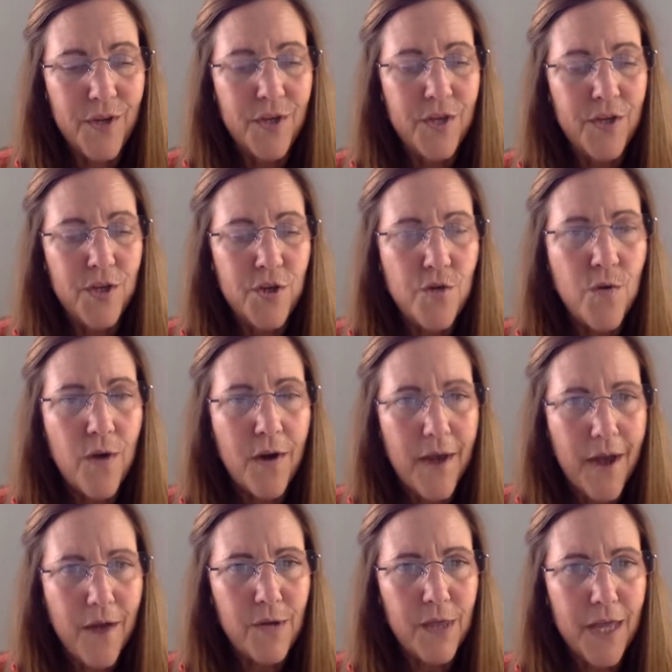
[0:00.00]
You are
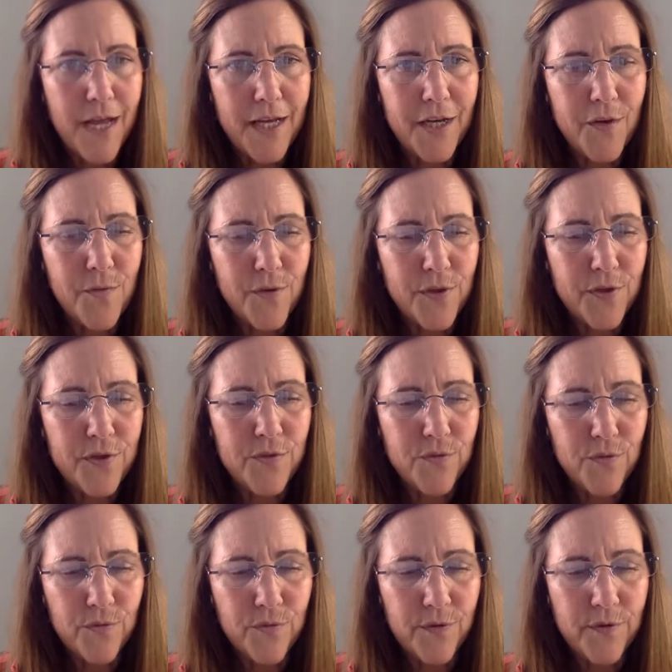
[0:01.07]
now aligning with the
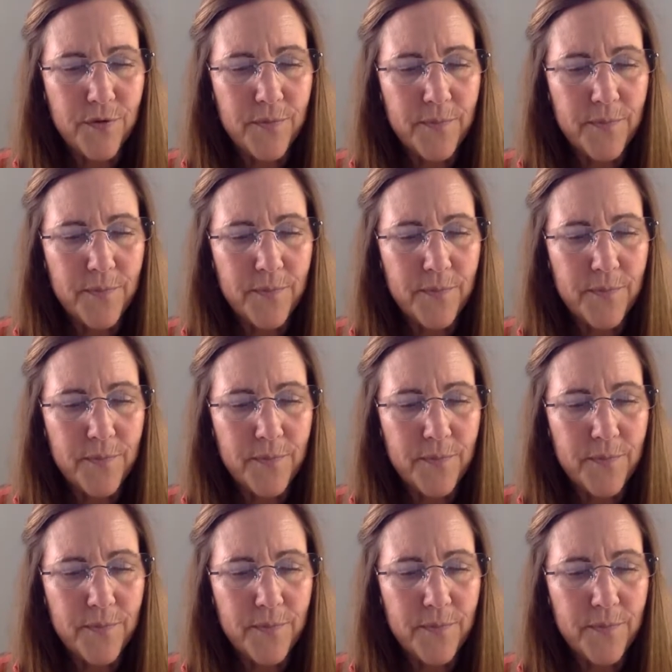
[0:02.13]
truth.